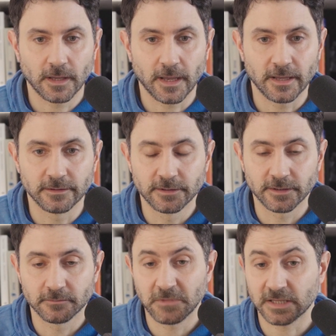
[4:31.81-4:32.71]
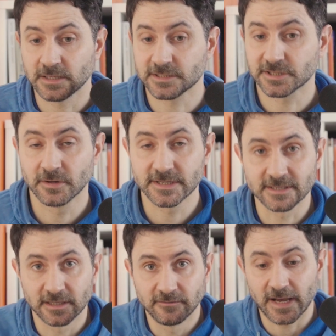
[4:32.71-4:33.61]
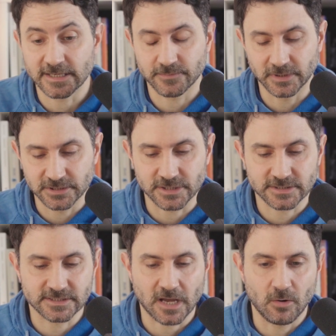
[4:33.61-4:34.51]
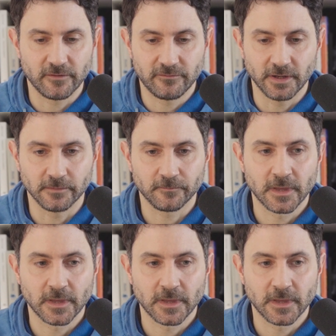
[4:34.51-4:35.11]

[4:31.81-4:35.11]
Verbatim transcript: and uh, not necessarily as an advice, but just as how I feel.